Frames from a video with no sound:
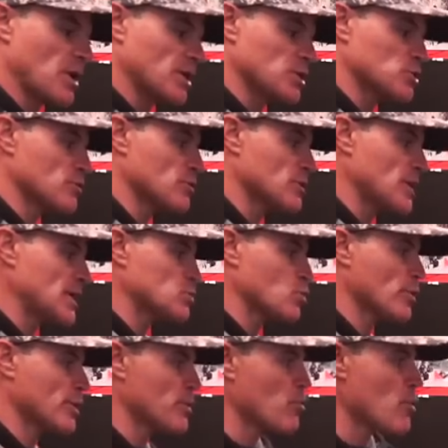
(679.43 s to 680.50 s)
making sure that that's
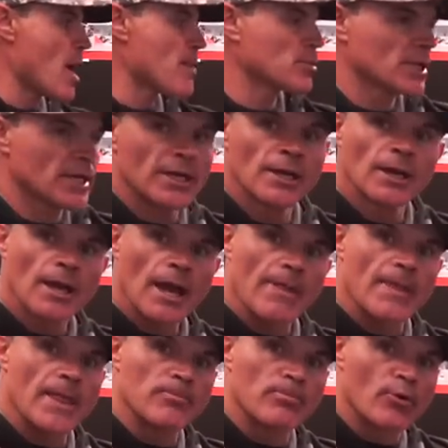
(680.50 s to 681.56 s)
working properly.
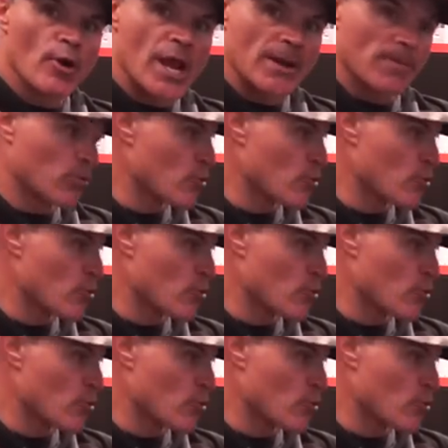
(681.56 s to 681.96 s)
And then brake